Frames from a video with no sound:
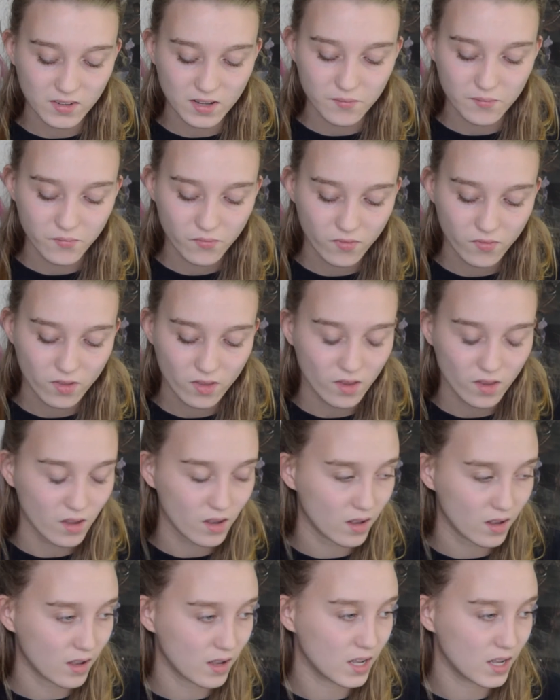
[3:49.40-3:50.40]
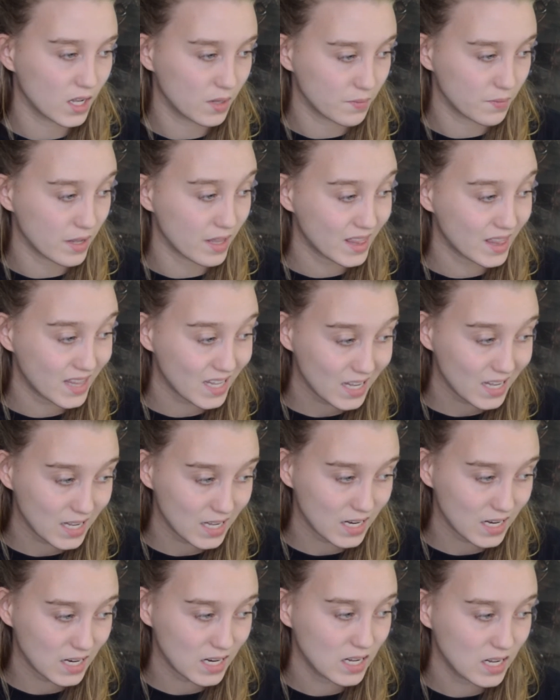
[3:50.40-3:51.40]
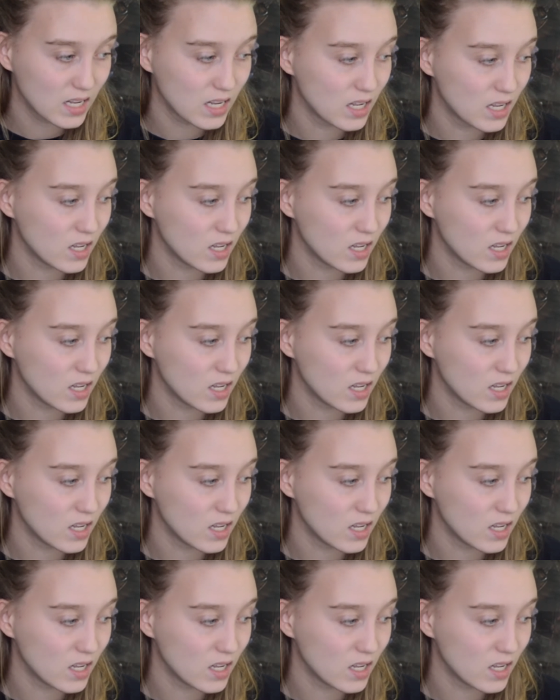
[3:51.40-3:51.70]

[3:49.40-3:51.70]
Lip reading: of it. And then